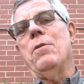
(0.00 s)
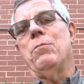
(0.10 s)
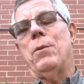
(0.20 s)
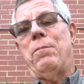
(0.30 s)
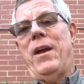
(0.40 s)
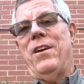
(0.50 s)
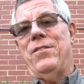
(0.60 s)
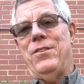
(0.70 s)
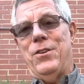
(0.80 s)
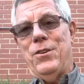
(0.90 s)

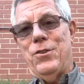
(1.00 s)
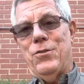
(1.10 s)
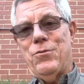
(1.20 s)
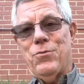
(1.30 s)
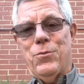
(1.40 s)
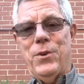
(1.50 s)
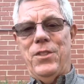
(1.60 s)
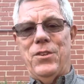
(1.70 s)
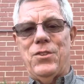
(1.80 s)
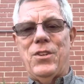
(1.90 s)
prepared to destroy
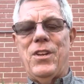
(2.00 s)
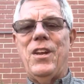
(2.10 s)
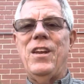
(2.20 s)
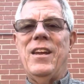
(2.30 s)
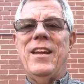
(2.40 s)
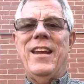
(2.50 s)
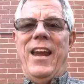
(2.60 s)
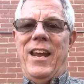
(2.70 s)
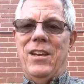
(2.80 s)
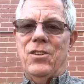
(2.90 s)
the city,
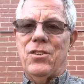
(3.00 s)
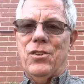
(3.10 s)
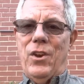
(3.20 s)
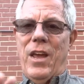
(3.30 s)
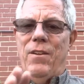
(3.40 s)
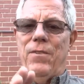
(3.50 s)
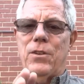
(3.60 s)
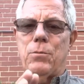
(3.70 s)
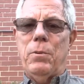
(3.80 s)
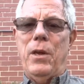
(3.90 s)
enslave
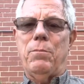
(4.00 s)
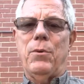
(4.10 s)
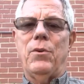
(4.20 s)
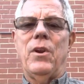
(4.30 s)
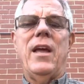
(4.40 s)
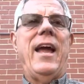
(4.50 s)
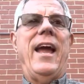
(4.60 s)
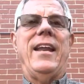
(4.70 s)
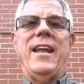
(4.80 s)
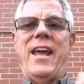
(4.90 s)
its people,
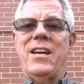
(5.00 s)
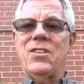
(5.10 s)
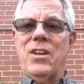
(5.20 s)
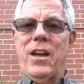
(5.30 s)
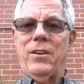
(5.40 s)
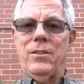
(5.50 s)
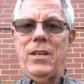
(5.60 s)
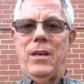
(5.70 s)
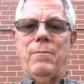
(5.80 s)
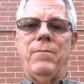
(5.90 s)
and exile
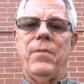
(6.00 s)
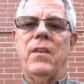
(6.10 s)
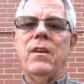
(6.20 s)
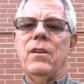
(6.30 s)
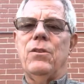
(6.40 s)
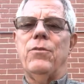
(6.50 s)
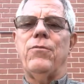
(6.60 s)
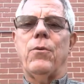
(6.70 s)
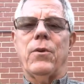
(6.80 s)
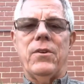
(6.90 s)
them to
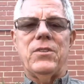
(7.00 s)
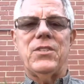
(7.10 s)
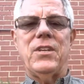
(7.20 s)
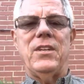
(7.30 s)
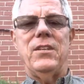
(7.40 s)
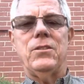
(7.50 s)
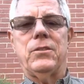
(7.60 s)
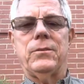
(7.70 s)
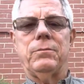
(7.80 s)
foreign cities.